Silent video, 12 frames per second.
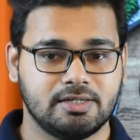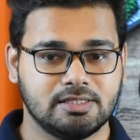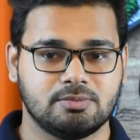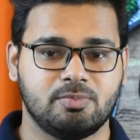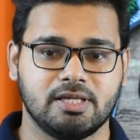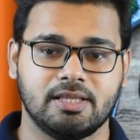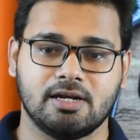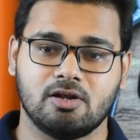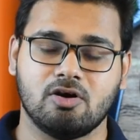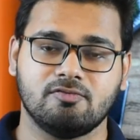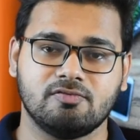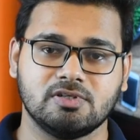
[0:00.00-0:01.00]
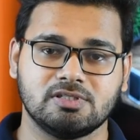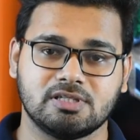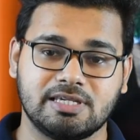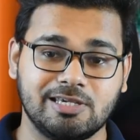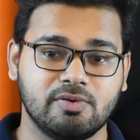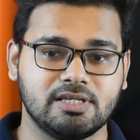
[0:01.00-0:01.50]
display that
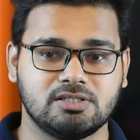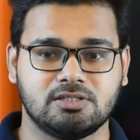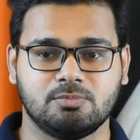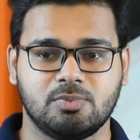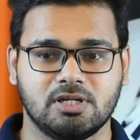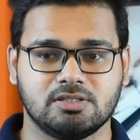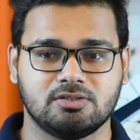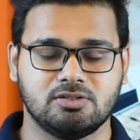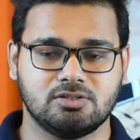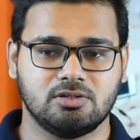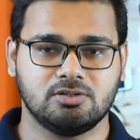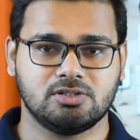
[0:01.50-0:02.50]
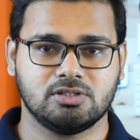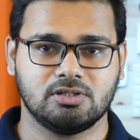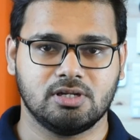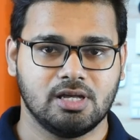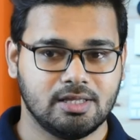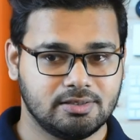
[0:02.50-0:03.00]
offers Q H D Plus
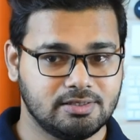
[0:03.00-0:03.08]
resolution.